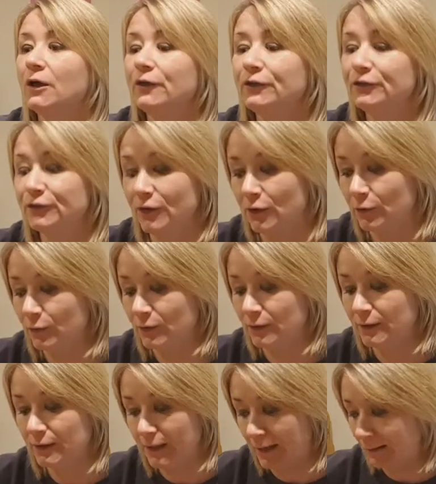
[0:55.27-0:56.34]
So
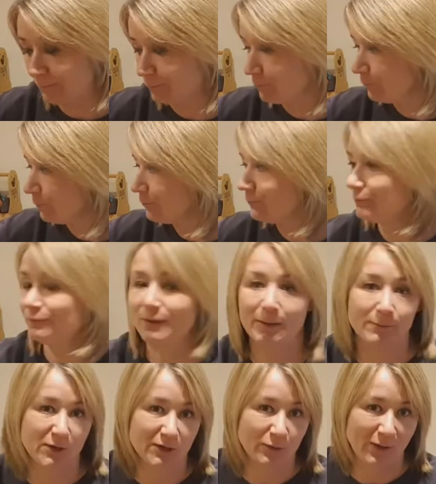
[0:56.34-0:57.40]
yeah, that
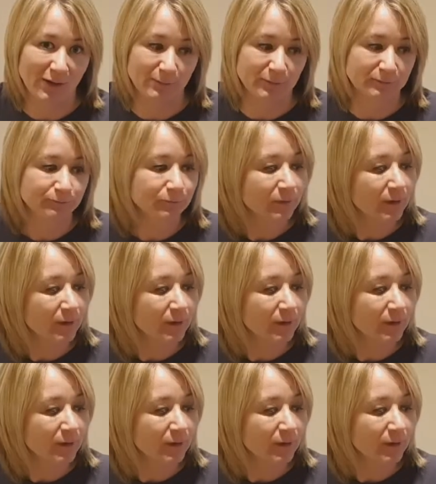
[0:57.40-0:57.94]
might not happen.